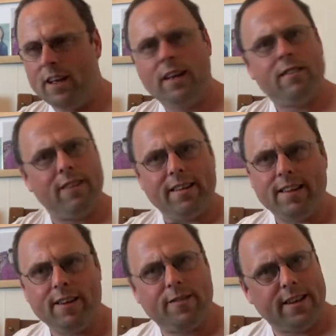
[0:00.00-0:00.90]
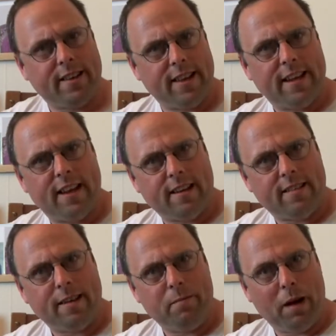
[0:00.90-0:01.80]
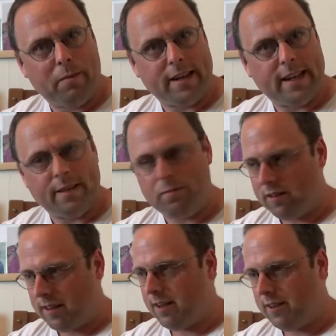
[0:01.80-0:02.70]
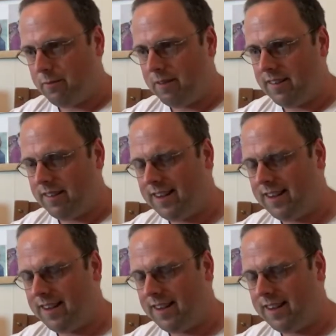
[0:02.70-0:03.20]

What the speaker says: Strangely enough, I don't see Batman in the Project Gotham Racing.